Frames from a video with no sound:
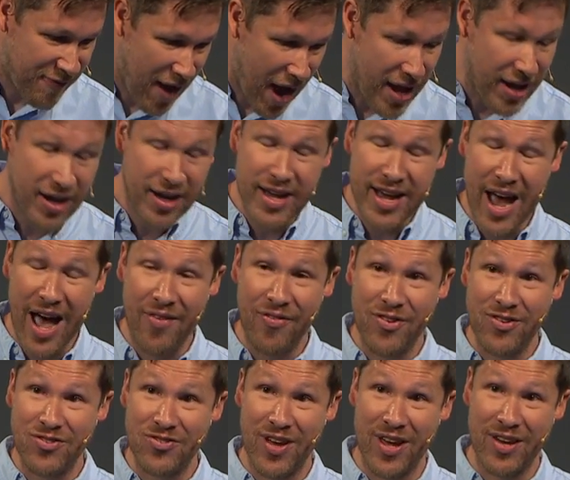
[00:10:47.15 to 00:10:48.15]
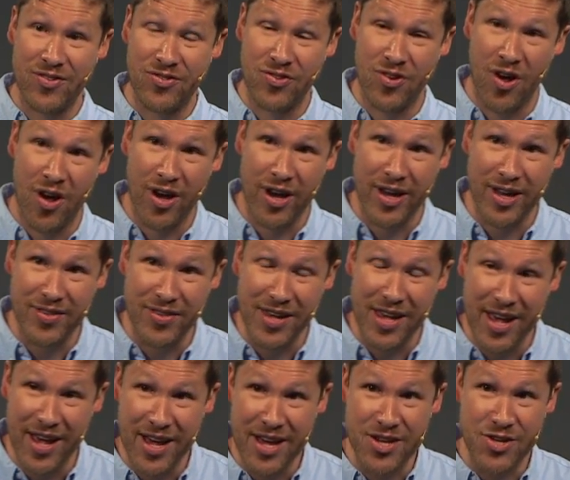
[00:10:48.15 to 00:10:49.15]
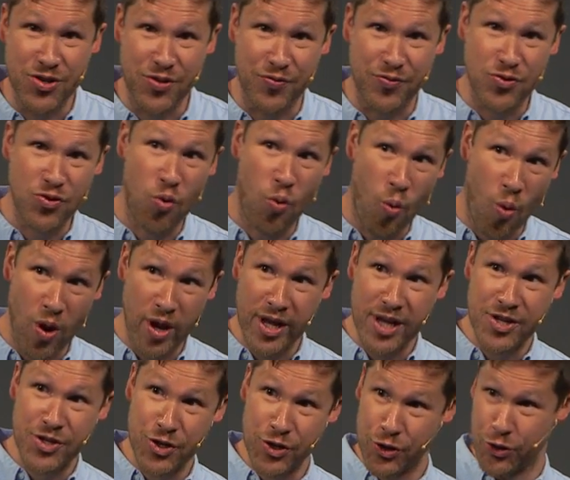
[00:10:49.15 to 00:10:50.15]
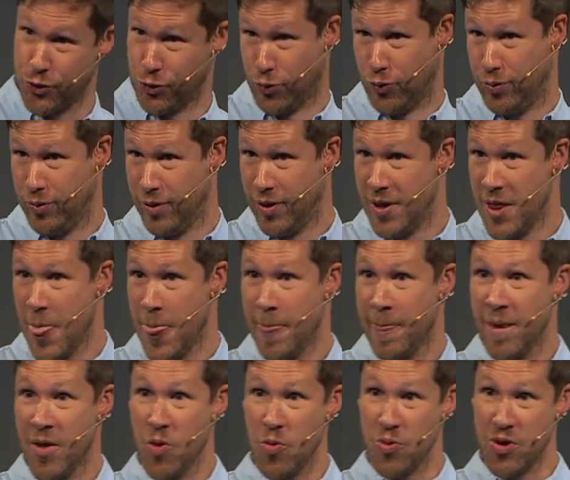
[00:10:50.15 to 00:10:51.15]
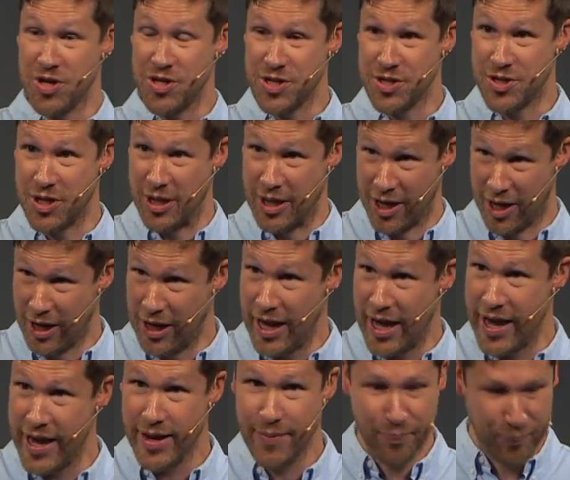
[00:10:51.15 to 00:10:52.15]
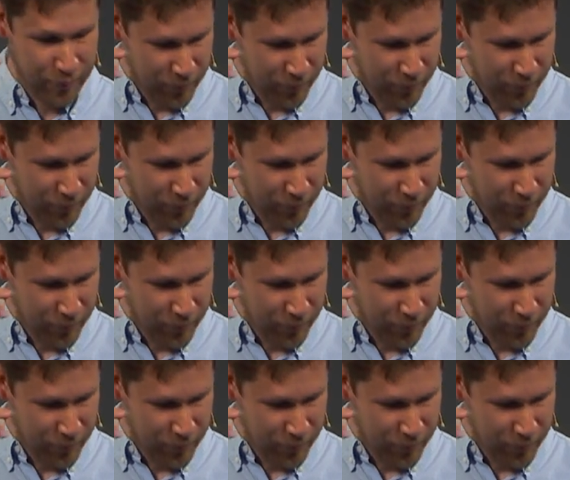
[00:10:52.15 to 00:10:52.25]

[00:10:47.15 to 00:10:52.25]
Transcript: finally got the sex talk at the age of 22, which is a little late,